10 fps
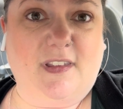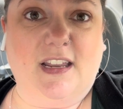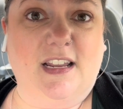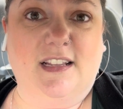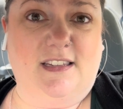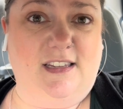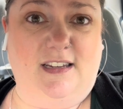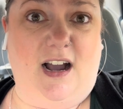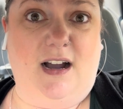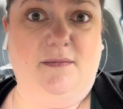it needs to
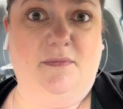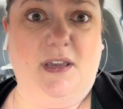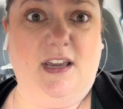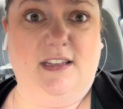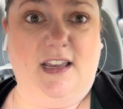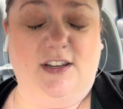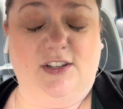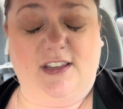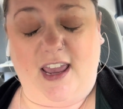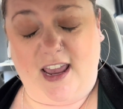stop because I
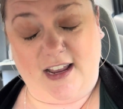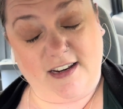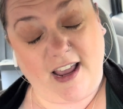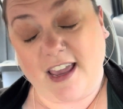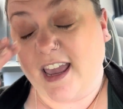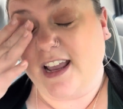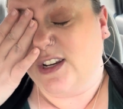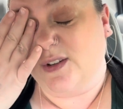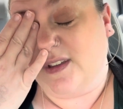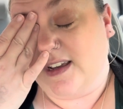just can't, do
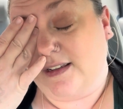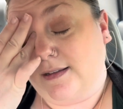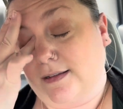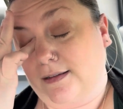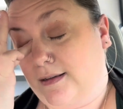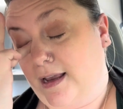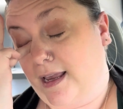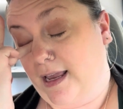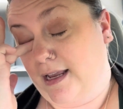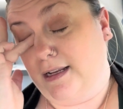this. I
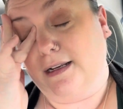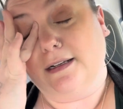can't